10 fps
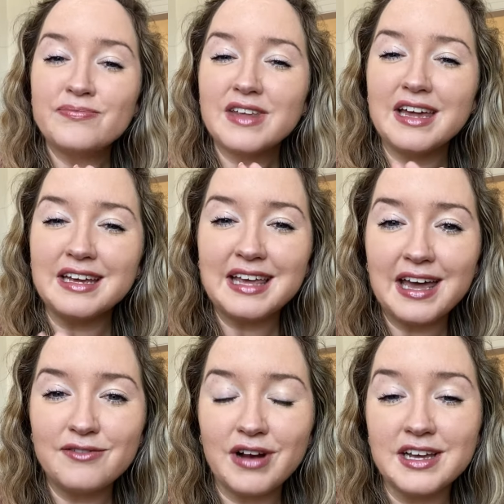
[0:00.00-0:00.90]
And
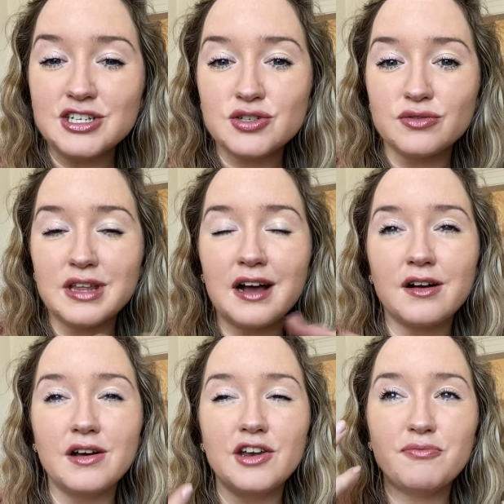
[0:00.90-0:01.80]
again, Rachel, that
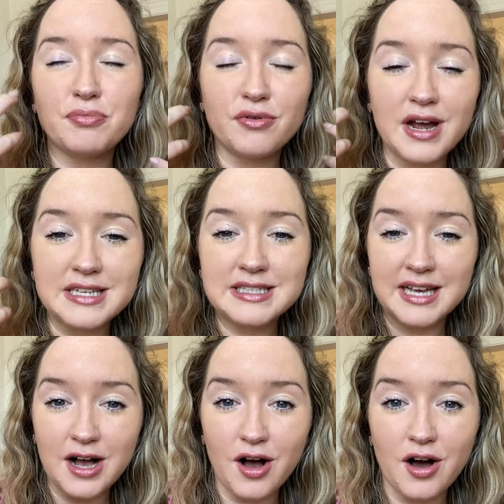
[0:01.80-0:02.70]
kind of
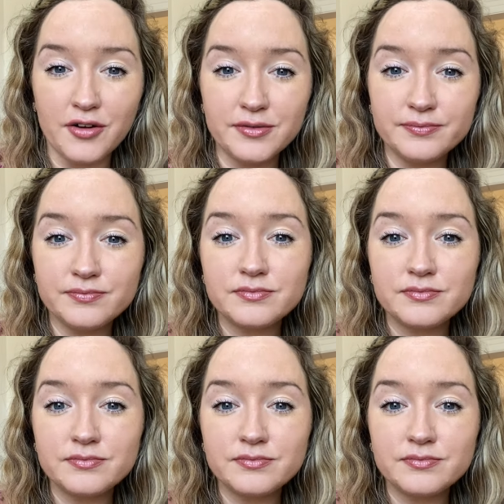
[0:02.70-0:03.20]
pressing on